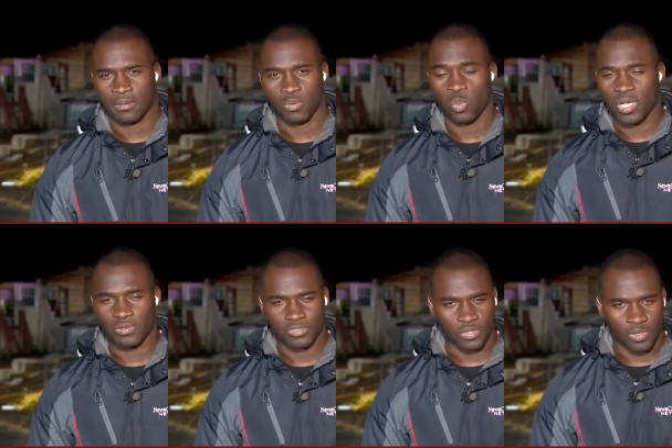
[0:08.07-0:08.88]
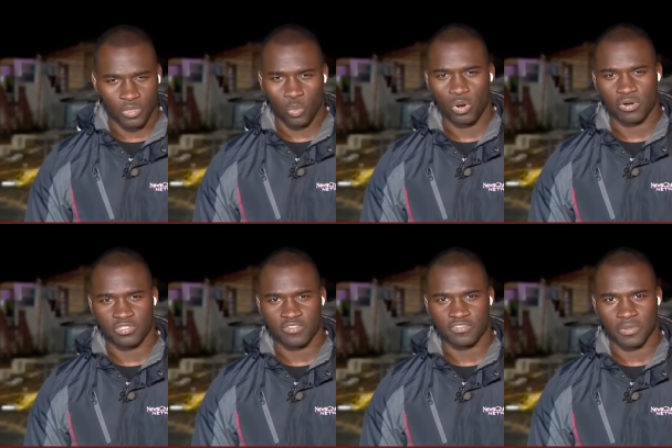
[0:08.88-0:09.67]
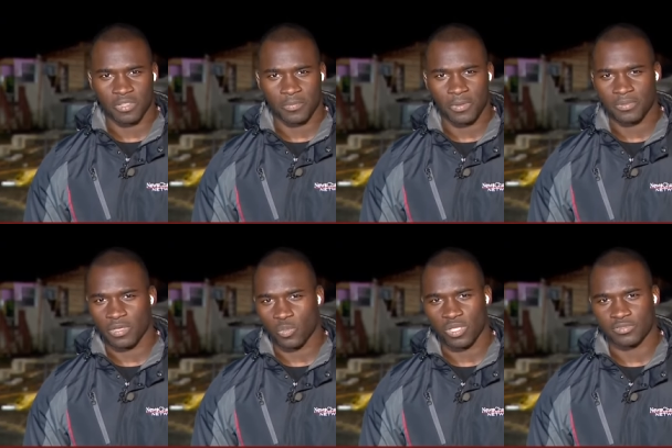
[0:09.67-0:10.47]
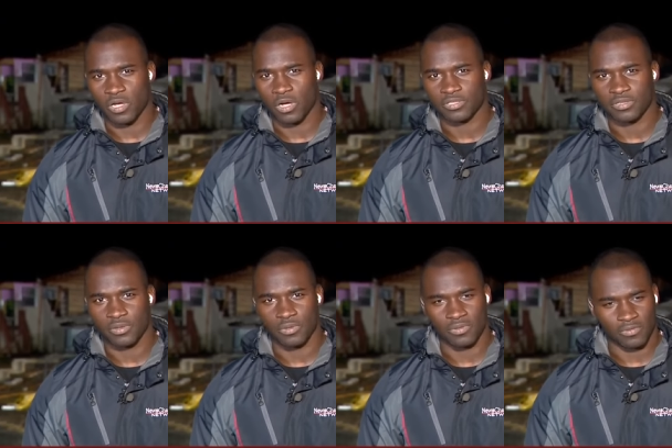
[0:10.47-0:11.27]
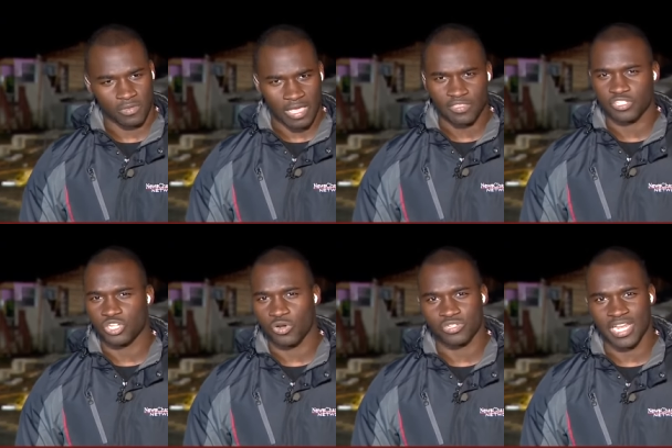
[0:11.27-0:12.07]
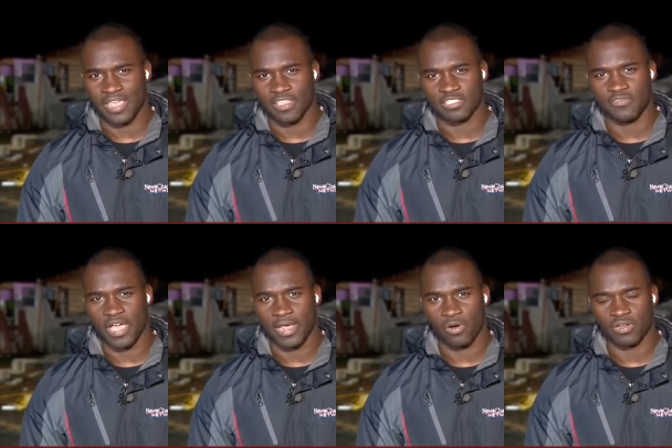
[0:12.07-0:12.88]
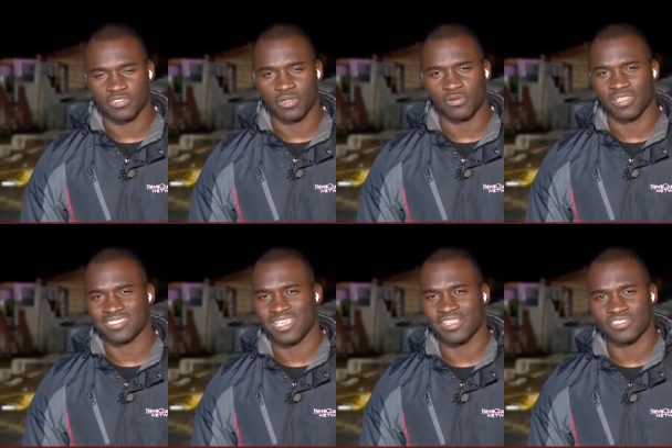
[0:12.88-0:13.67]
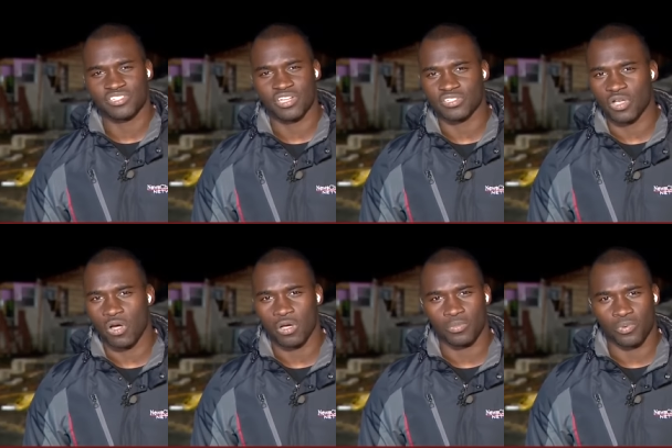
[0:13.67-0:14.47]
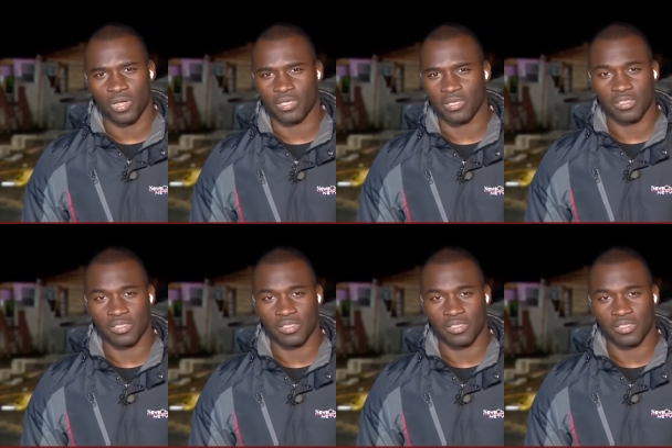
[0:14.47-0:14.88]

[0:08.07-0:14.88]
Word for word: Well, so in the words of some of the people that we talked to at the church and this fine arts center, they say it's just heartbreaking.